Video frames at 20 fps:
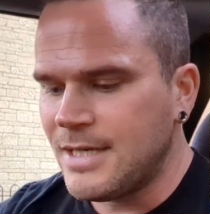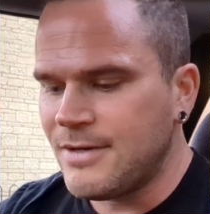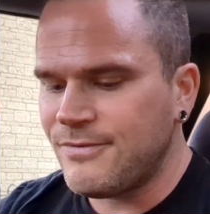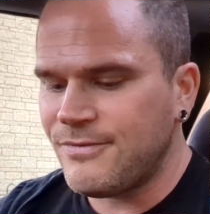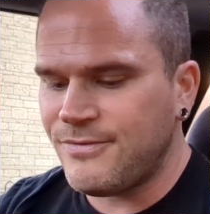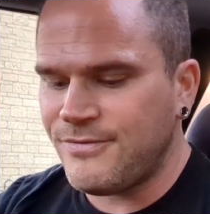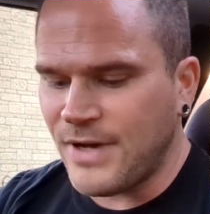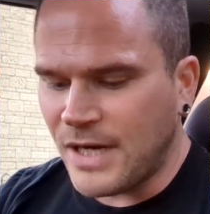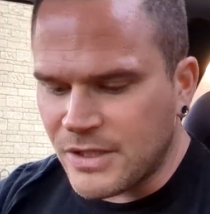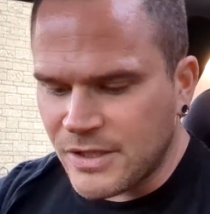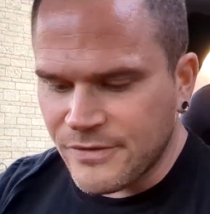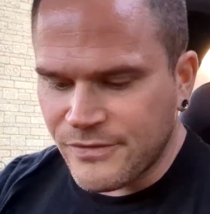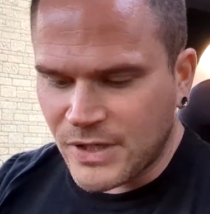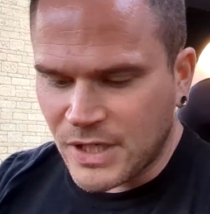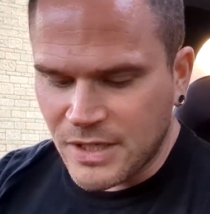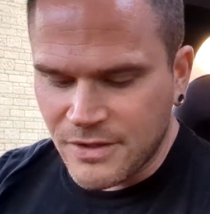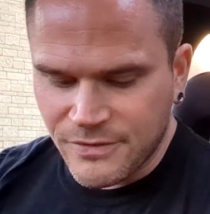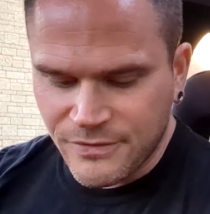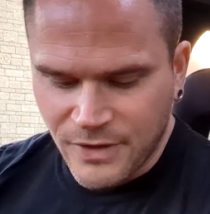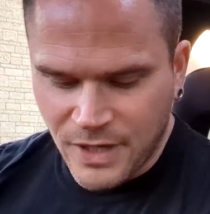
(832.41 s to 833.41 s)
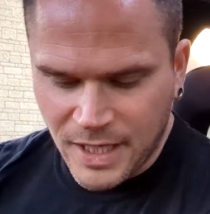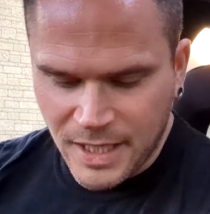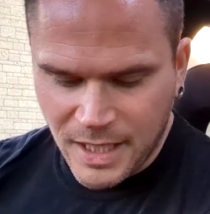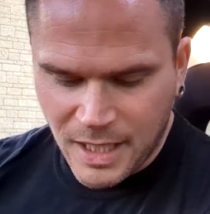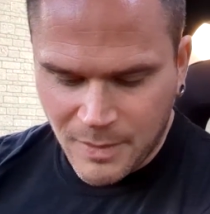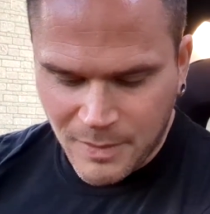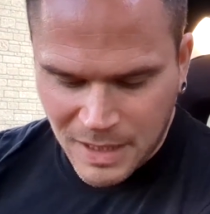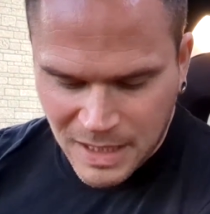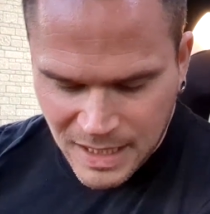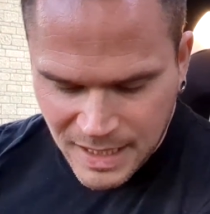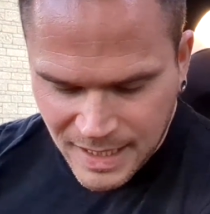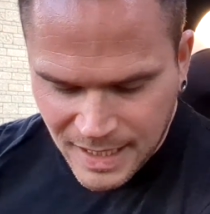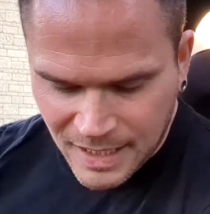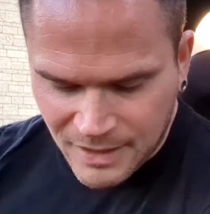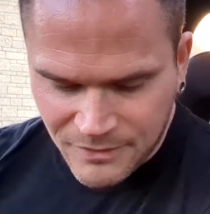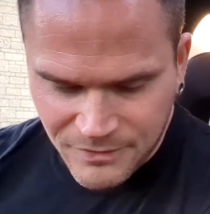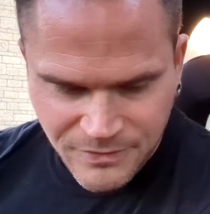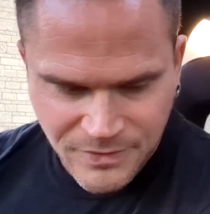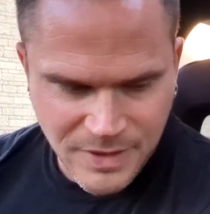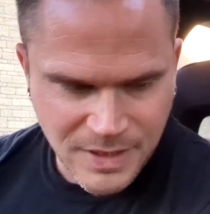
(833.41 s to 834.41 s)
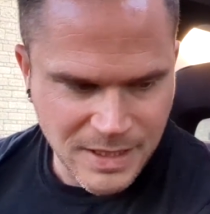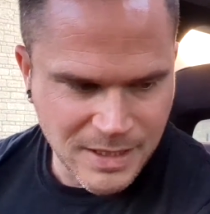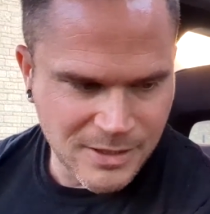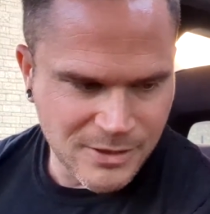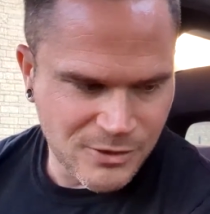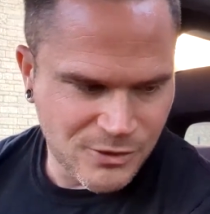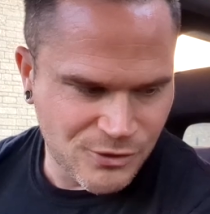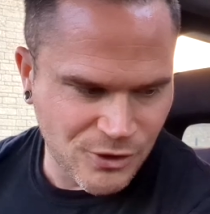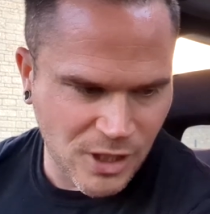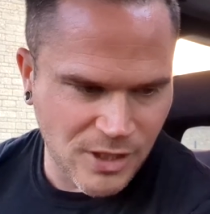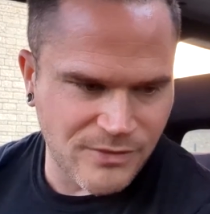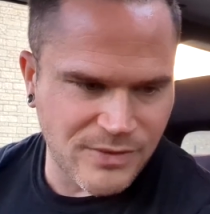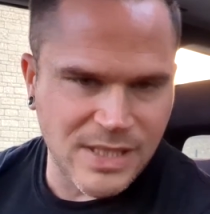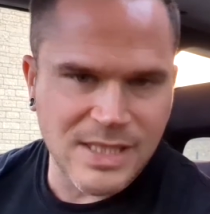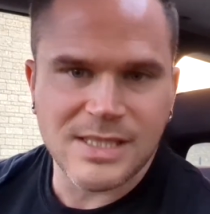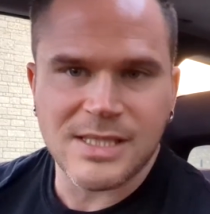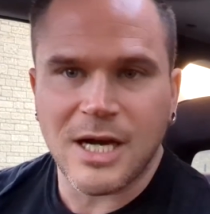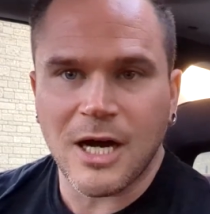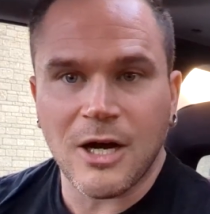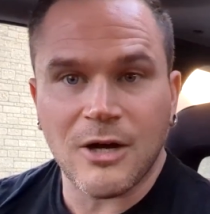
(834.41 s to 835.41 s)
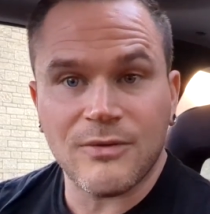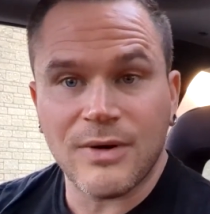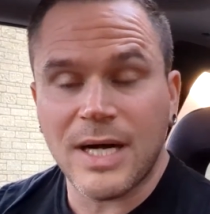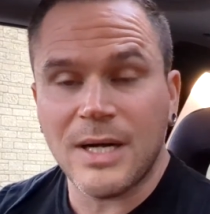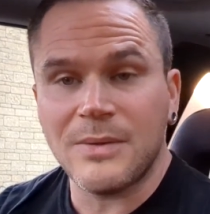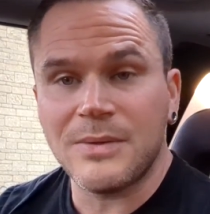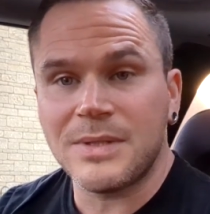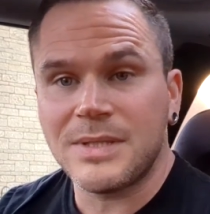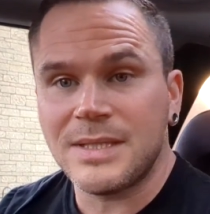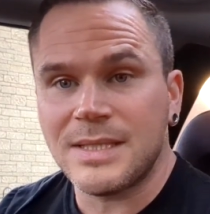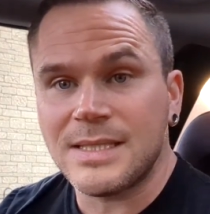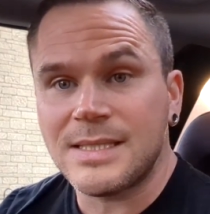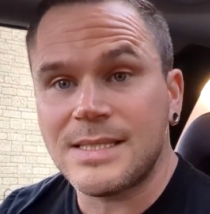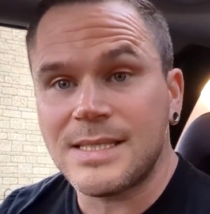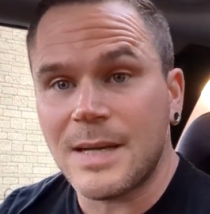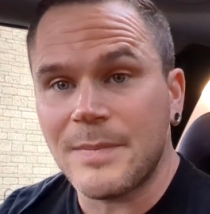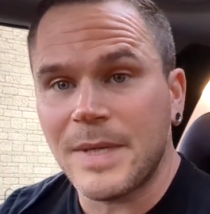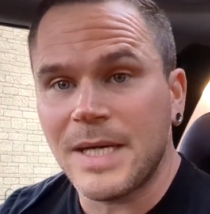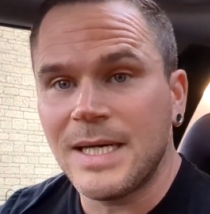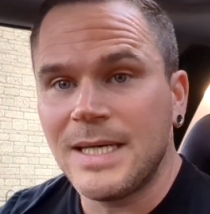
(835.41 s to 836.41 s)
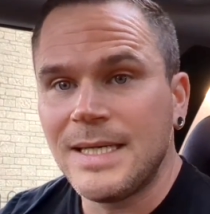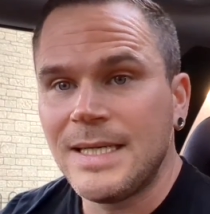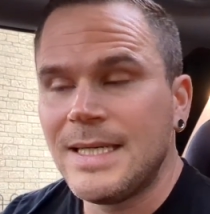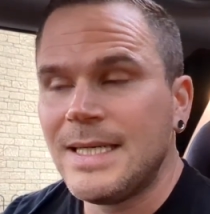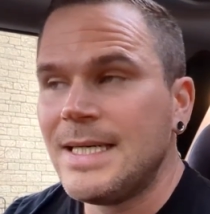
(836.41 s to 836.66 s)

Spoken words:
Very, very fun. I'm gonna love driving this car around this summer.